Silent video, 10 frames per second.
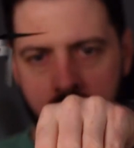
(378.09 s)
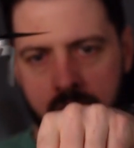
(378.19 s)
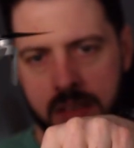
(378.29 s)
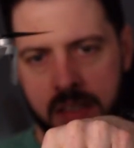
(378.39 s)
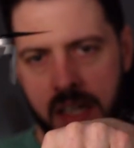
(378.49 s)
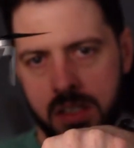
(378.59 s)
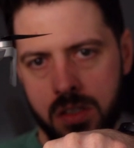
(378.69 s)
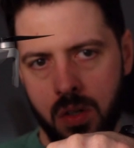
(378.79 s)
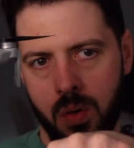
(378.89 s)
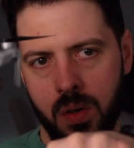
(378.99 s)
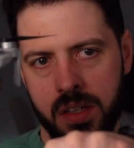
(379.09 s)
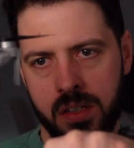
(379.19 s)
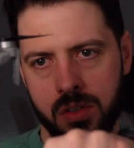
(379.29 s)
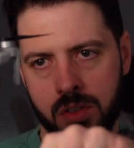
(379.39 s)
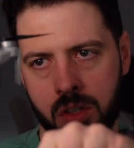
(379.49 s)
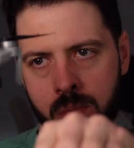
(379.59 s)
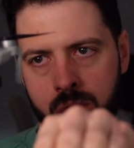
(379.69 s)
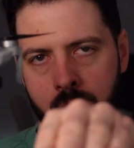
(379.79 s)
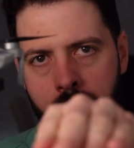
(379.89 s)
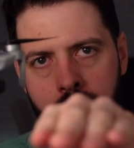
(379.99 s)
angle starts low and then just comes
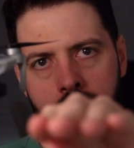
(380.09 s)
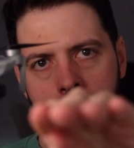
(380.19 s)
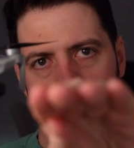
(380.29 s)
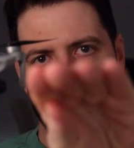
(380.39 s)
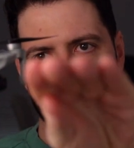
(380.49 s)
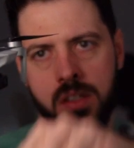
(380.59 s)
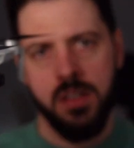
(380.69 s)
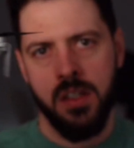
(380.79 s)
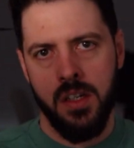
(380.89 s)
up gradually,